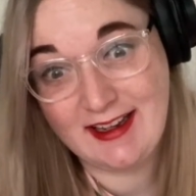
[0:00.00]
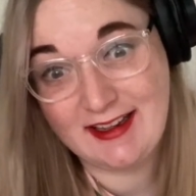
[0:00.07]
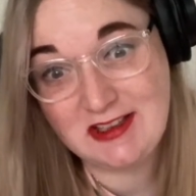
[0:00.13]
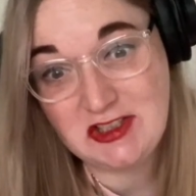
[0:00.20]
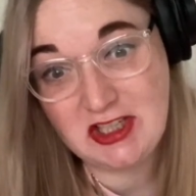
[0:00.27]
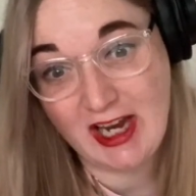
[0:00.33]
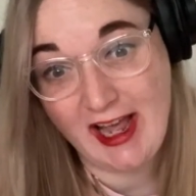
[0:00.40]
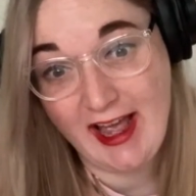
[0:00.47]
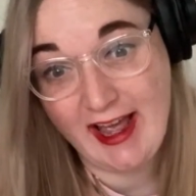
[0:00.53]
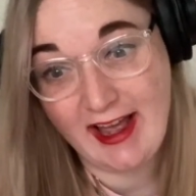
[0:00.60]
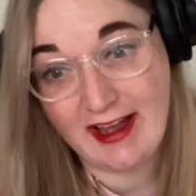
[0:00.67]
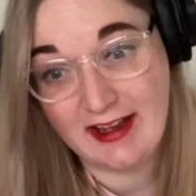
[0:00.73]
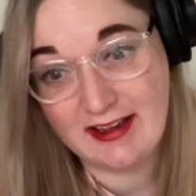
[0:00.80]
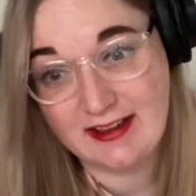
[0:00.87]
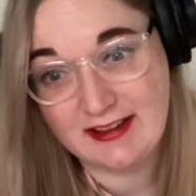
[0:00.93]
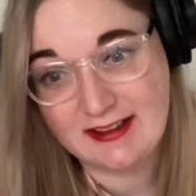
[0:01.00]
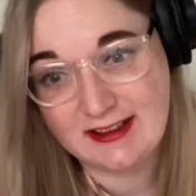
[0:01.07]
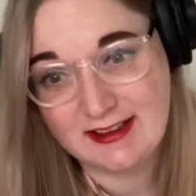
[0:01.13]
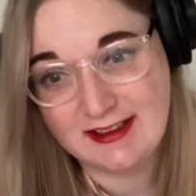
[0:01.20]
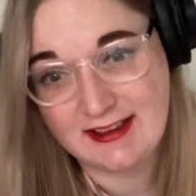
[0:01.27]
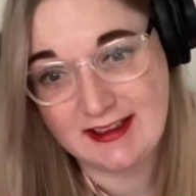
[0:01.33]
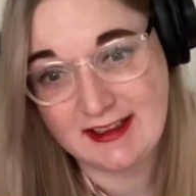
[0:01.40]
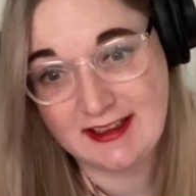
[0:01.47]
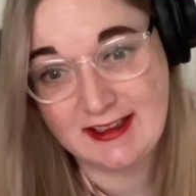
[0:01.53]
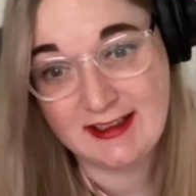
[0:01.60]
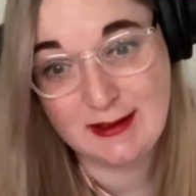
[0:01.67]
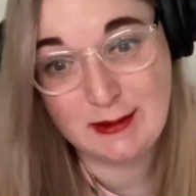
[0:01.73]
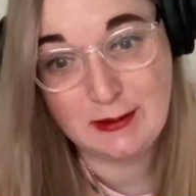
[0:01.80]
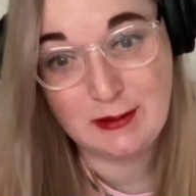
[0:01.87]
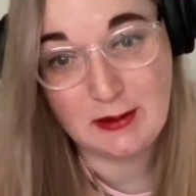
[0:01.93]
chat
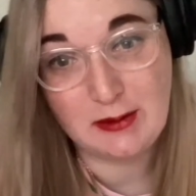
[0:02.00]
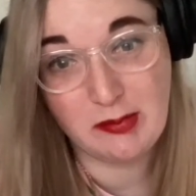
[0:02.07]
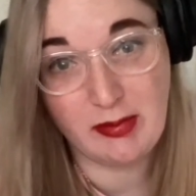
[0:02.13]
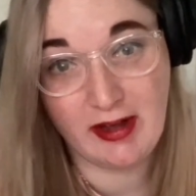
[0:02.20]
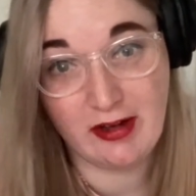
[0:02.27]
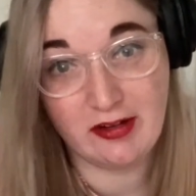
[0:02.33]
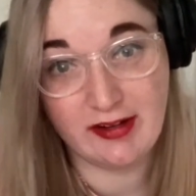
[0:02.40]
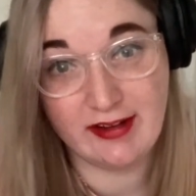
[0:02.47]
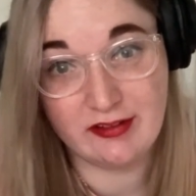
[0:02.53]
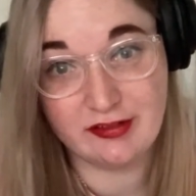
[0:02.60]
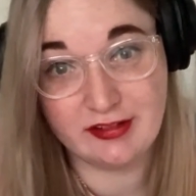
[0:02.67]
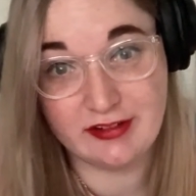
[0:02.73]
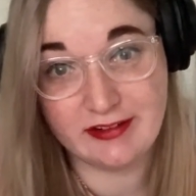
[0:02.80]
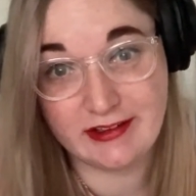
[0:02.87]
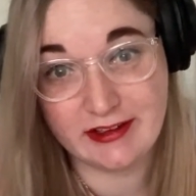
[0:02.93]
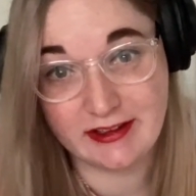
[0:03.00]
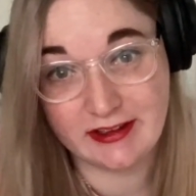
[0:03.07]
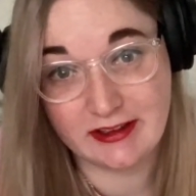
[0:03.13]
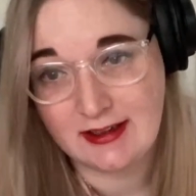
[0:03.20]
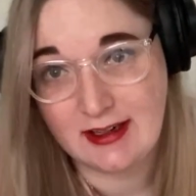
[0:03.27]
about everything.